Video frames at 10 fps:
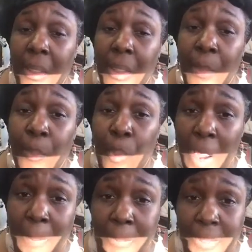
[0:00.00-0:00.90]

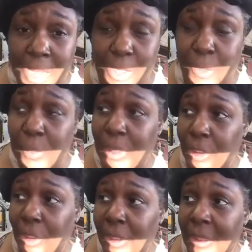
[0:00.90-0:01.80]
improper tattoos,
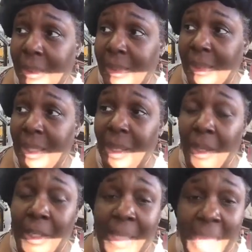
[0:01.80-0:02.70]
such as
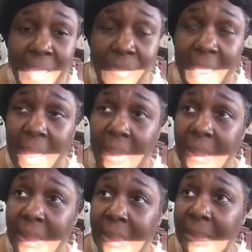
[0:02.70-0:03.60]
gang
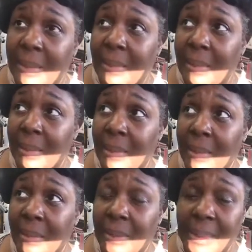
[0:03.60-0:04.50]
violence,
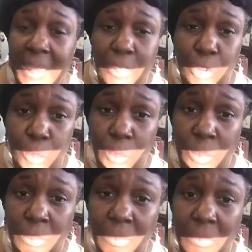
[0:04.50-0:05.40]
sexual
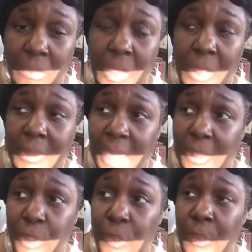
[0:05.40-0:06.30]

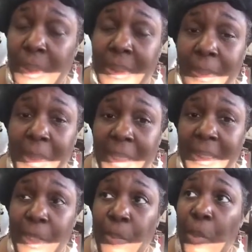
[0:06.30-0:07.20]
tattoos, or something that's
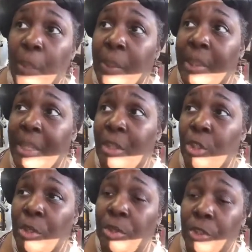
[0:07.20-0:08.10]
inappropriate that the
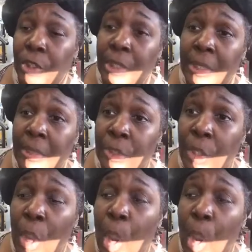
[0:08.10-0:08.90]
judge